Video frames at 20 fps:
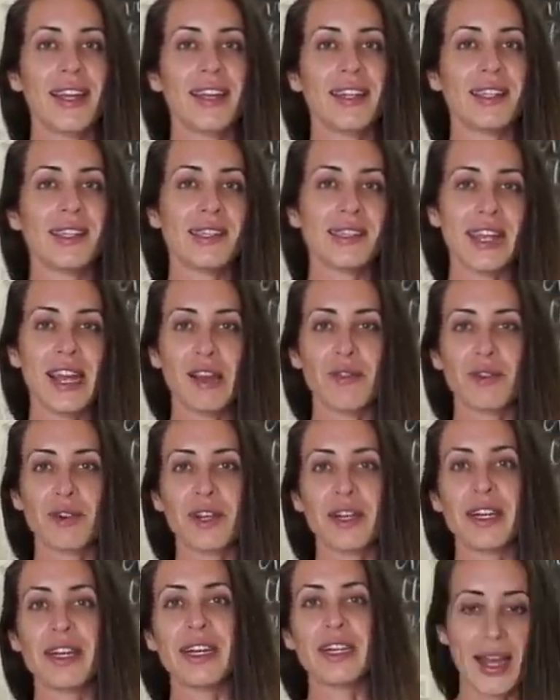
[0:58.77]
it's
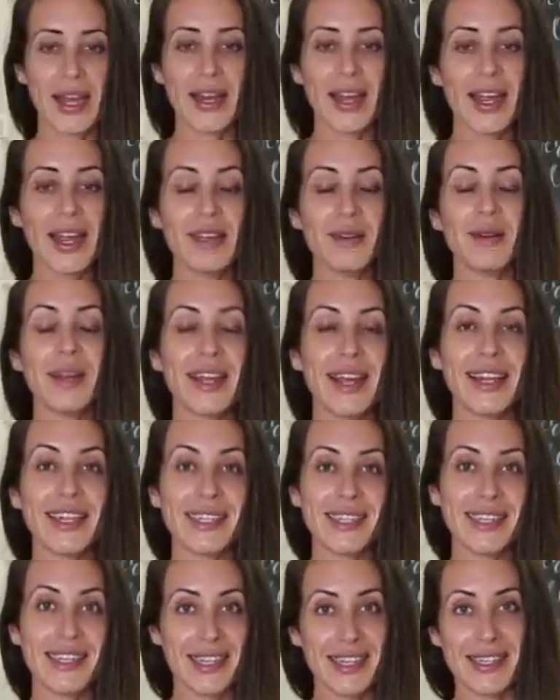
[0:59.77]
savory, and, and
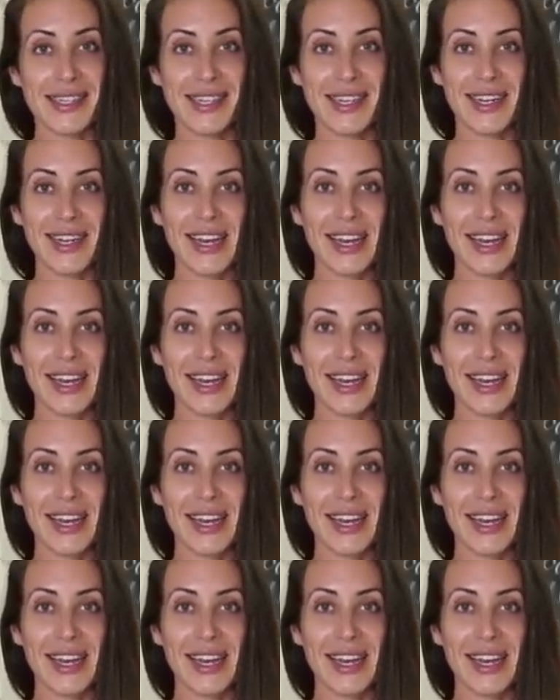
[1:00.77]
it's easy.